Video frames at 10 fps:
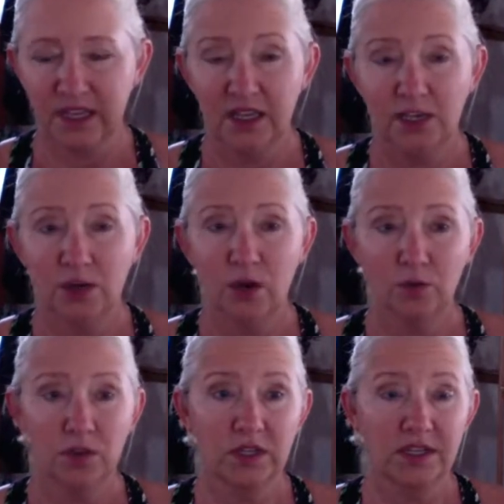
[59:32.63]
you know what
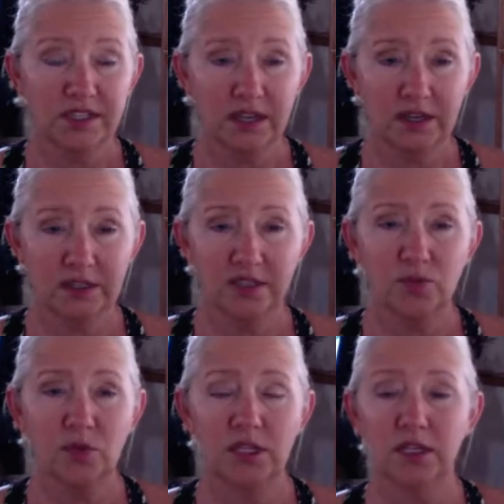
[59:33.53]
really sucks is
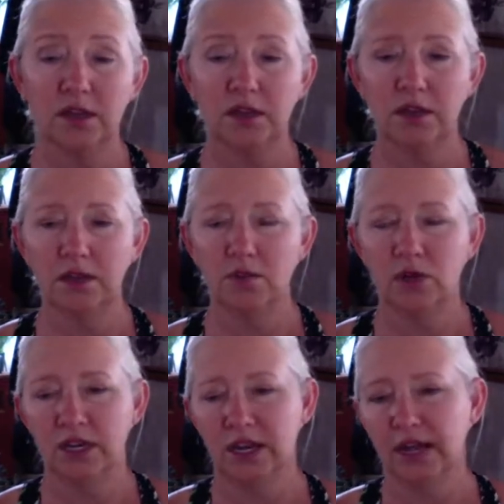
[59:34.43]
when
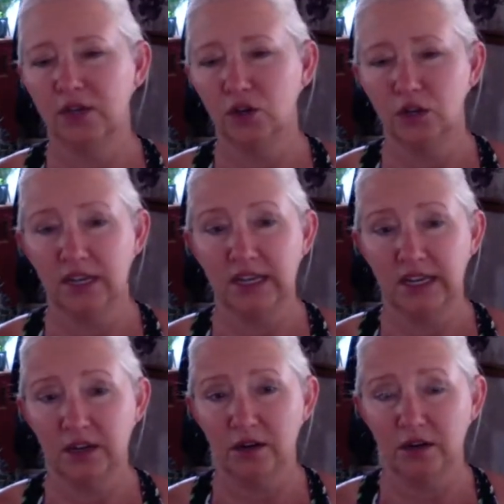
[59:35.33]
I cook in
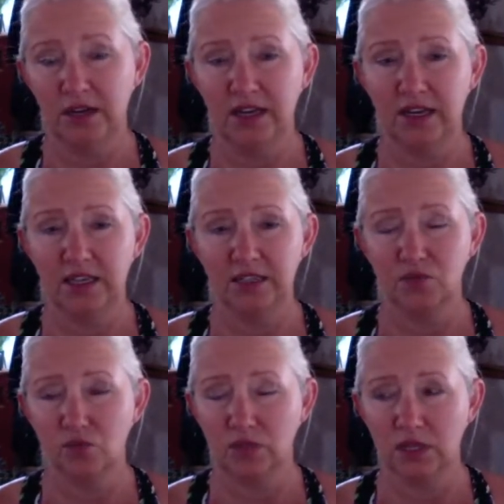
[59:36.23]
here and it gets
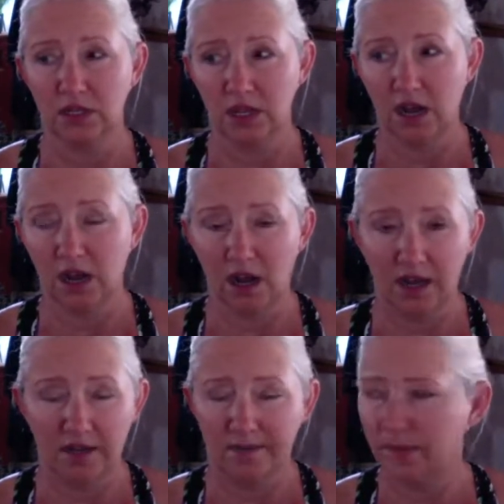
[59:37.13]
really
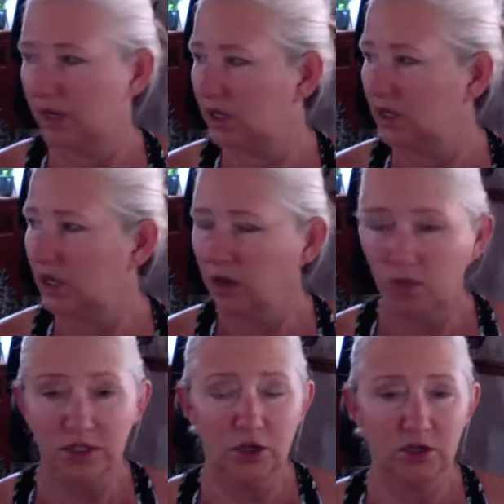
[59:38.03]
hot. But
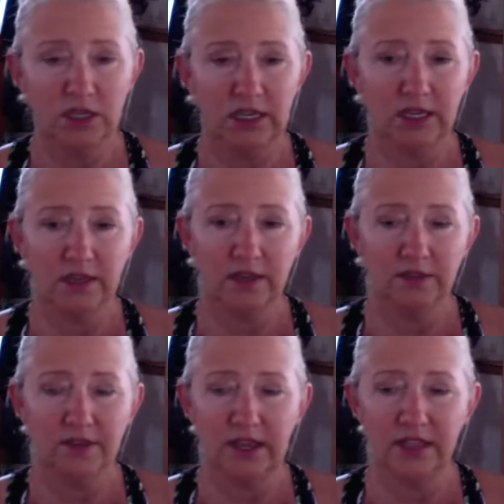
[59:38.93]
we turn the
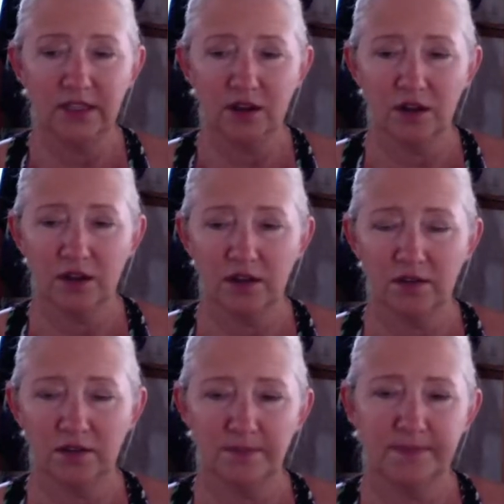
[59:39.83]
fans on
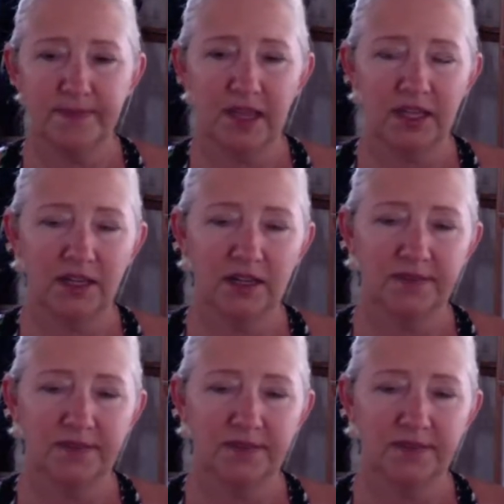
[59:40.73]
and